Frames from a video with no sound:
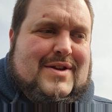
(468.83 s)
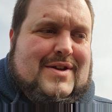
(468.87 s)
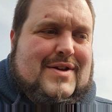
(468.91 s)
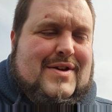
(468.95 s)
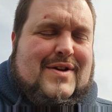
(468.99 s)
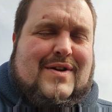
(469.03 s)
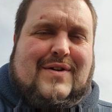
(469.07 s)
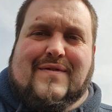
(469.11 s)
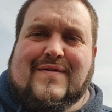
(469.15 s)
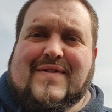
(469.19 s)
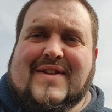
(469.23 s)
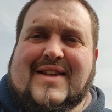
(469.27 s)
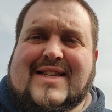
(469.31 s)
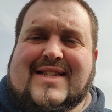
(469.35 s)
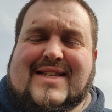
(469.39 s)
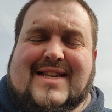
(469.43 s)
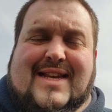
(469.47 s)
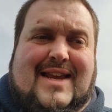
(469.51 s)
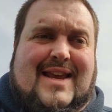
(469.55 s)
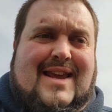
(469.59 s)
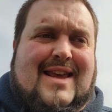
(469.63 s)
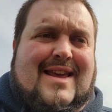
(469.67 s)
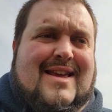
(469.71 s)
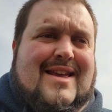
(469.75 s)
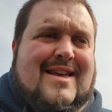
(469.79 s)
of the
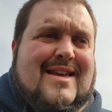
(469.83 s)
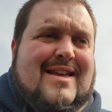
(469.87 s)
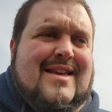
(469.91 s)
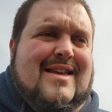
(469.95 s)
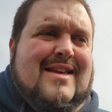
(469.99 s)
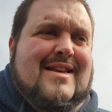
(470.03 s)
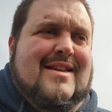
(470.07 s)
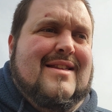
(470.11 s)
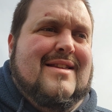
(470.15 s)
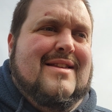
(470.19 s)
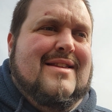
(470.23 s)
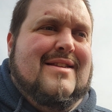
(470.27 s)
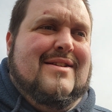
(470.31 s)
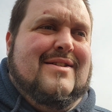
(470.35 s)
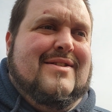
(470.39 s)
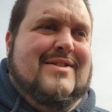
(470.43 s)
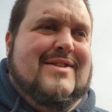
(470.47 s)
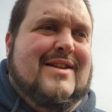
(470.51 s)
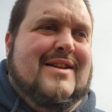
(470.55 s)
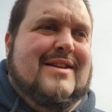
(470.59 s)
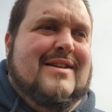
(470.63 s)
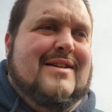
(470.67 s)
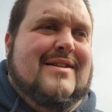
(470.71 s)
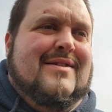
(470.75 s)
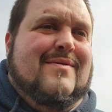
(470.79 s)
sea, because
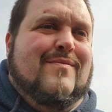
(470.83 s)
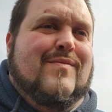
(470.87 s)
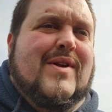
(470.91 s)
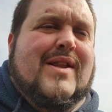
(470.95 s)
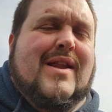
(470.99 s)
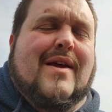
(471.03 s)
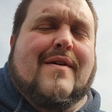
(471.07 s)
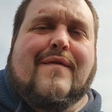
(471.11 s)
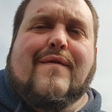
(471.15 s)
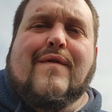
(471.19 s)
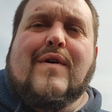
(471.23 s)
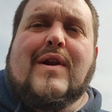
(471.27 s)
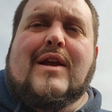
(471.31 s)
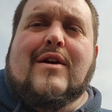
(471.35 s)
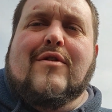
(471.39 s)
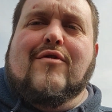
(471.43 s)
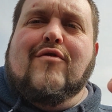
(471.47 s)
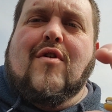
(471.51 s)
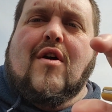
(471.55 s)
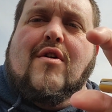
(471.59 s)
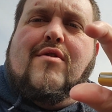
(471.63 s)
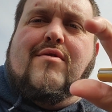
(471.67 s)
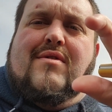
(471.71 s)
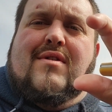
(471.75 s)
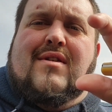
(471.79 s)
when they're fully
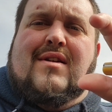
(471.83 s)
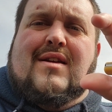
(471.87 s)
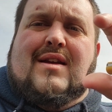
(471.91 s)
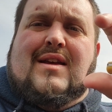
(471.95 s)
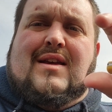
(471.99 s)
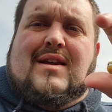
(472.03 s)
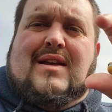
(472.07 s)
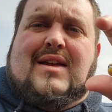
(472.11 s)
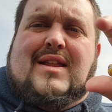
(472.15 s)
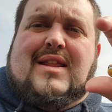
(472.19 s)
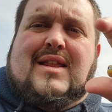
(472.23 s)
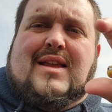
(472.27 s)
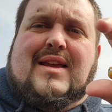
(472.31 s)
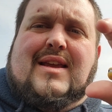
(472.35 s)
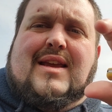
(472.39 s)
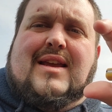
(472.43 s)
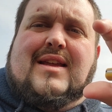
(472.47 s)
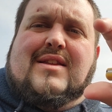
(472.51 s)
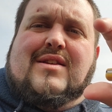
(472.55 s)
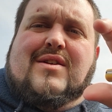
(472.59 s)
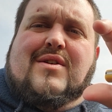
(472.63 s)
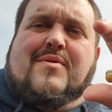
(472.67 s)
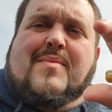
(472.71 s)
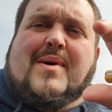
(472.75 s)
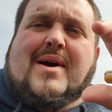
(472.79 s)
grown, they get
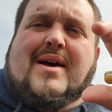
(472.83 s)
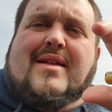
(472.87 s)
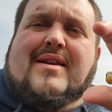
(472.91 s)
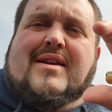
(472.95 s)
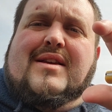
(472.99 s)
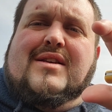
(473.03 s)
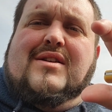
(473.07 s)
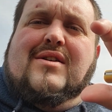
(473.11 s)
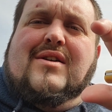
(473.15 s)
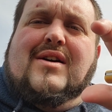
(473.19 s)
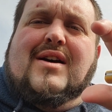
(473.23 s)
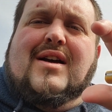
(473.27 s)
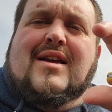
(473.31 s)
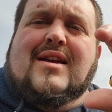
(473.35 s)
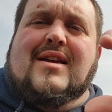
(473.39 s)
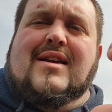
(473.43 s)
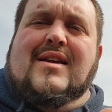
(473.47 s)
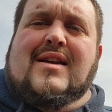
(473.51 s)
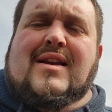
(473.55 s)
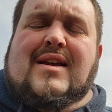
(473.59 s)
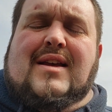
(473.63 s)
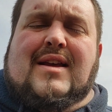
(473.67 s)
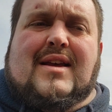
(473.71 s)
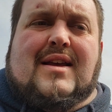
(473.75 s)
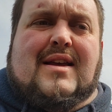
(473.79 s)
to about this high,
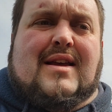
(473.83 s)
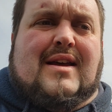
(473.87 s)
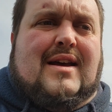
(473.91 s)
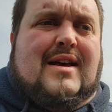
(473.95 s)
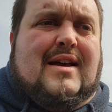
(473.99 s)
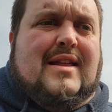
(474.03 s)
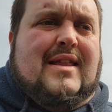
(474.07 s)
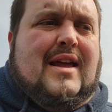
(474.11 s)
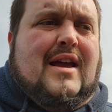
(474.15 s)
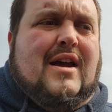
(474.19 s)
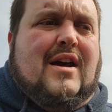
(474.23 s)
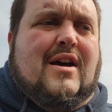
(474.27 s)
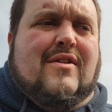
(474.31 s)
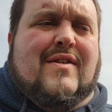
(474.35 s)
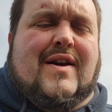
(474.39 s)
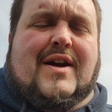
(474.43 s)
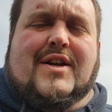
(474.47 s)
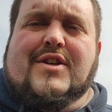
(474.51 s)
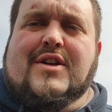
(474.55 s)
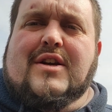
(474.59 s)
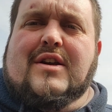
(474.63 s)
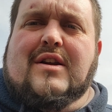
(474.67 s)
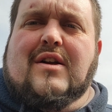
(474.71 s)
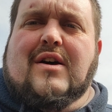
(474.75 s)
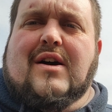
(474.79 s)
and they are
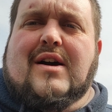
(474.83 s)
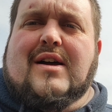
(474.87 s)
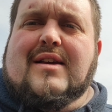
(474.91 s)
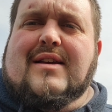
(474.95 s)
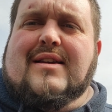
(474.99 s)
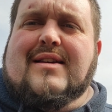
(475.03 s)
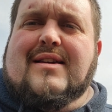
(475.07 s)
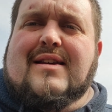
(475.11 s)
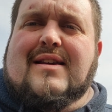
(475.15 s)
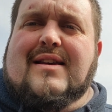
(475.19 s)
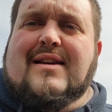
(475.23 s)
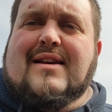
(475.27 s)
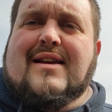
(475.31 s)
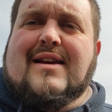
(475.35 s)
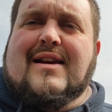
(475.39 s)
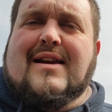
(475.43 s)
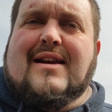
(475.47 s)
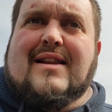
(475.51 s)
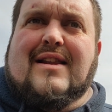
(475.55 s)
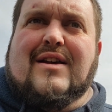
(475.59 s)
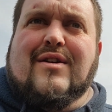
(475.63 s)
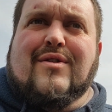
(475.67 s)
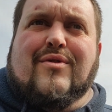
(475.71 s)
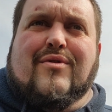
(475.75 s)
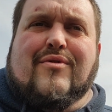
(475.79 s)
actually like a
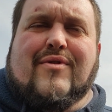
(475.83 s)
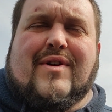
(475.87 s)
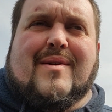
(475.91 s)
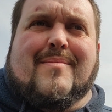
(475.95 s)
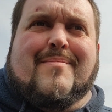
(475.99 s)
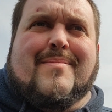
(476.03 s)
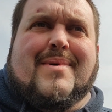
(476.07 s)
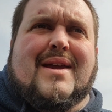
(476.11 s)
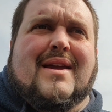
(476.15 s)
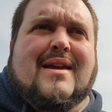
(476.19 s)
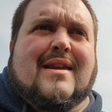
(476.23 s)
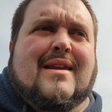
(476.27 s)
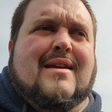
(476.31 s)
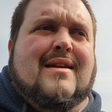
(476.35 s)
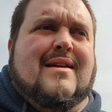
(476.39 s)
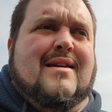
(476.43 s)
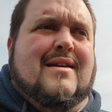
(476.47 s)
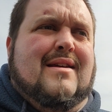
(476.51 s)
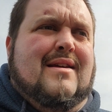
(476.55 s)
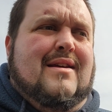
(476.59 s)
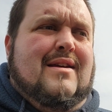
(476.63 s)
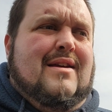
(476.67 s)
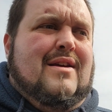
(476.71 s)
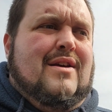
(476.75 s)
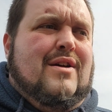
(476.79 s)
little green bean
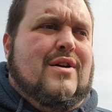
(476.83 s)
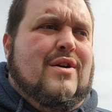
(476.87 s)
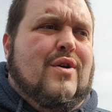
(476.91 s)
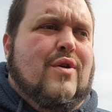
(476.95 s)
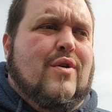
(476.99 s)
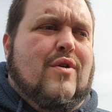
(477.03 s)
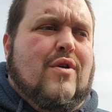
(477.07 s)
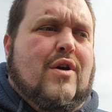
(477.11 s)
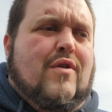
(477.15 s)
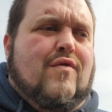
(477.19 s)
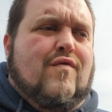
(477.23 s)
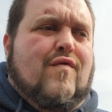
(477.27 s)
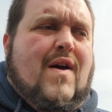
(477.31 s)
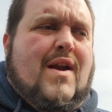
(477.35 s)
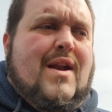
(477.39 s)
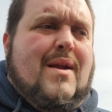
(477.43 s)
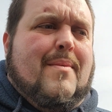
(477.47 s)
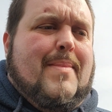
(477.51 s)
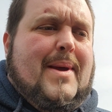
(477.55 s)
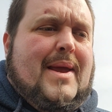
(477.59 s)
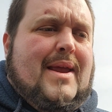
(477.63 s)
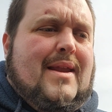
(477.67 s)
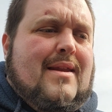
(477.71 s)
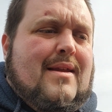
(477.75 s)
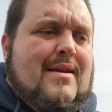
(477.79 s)
or a runner
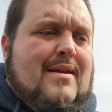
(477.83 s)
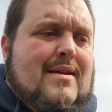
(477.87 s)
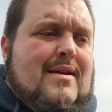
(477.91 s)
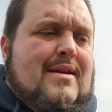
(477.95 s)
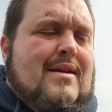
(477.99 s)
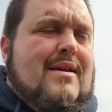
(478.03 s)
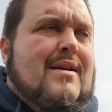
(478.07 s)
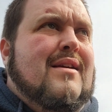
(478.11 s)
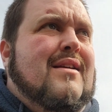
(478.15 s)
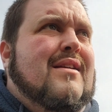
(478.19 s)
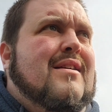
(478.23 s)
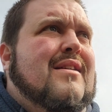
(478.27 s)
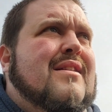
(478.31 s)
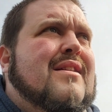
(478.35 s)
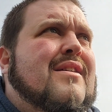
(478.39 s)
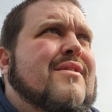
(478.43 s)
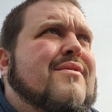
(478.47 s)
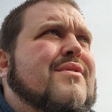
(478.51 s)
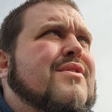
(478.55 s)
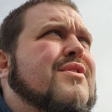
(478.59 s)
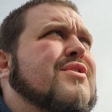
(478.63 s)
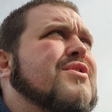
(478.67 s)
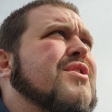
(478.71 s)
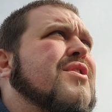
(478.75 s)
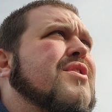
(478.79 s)
bean. Now I
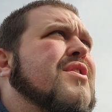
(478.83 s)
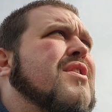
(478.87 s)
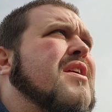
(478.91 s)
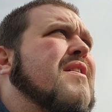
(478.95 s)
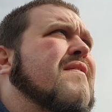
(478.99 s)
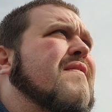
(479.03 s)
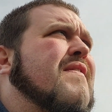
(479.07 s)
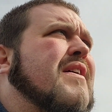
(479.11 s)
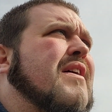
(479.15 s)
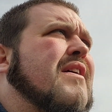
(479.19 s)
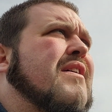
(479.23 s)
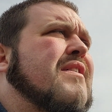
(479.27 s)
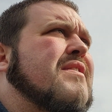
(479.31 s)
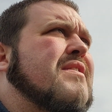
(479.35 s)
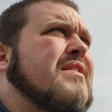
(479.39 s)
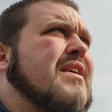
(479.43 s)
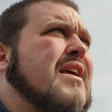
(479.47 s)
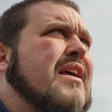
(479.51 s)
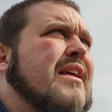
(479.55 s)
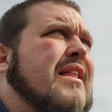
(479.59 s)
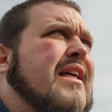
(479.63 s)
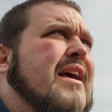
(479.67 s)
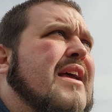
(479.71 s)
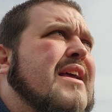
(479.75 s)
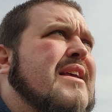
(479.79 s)
want to show you another
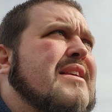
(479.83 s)
thing that